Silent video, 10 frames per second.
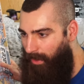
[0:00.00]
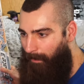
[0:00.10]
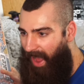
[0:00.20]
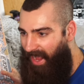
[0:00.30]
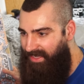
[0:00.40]
the
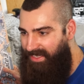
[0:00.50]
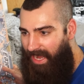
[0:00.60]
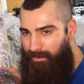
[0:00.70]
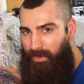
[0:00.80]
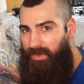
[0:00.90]
pack
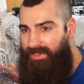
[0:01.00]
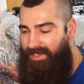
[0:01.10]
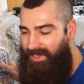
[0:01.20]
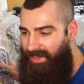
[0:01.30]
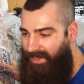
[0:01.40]
skateboard
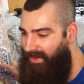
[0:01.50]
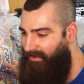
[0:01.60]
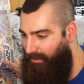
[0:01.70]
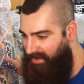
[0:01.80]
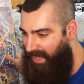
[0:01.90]

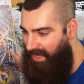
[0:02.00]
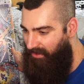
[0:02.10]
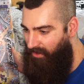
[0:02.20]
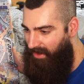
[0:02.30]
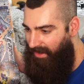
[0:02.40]
on Skate
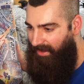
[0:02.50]
3.